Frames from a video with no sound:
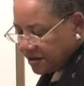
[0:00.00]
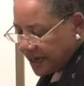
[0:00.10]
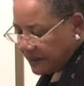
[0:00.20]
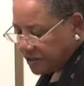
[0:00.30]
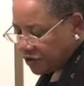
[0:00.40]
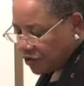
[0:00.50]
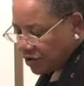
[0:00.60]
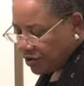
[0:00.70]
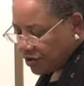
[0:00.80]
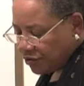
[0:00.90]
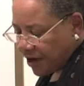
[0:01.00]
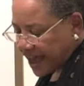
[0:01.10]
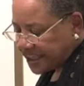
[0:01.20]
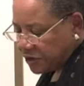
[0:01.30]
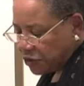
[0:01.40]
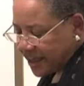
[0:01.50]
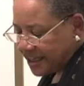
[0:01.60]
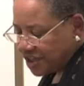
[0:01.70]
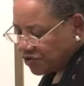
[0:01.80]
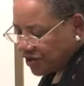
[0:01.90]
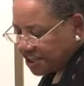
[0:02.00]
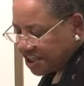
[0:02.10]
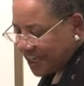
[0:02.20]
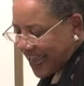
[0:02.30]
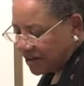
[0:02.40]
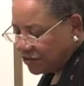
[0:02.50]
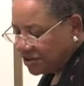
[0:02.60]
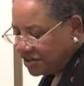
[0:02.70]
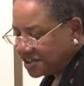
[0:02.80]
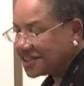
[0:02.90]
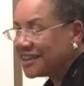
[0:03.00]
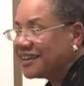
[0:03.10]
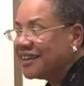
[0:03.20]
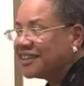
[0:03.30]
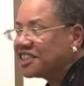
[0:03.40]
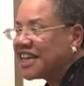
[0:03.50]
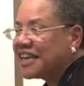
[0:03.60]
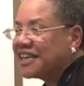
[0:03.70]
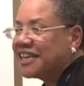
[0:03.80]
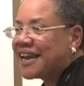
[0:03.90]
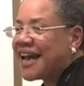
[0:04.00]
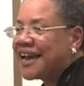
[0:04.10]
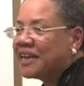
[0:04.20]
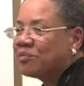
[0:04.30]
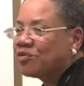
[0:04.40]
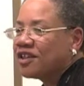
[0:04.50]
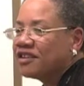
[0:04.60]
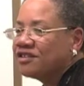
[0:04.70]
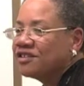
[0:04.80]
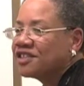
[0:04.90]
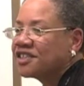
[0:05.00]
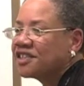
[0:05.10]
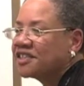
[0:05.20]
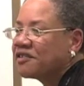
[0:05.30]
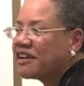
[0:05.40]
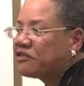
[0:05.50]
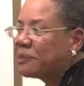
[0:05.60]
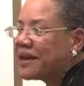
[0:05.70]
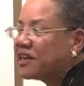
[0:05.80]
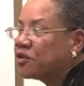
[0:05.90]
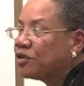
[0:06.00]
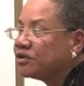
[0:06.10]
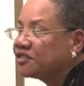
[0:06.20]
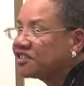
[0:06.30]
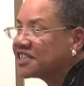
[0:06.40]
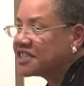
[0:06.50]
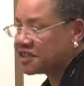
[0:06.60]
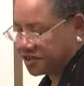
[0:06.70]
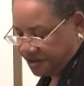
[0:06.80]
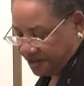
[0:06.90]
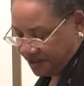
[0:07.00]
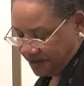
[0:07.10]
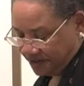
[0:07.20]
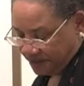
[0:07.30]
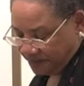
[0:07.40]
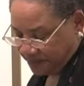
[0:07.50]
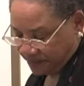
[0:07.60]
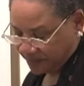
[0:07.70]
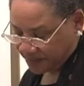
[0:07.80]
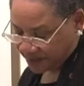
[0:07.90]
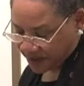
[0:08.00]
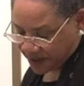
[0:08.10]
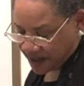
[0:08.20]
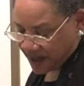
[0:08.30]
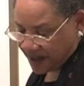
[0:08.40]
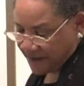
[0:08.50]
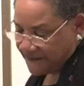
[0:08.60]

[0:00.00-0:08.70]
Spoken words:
name is Roxy Wiggins Rushin Edwards. She had 9 brothers, so everybody called her sister. Okay?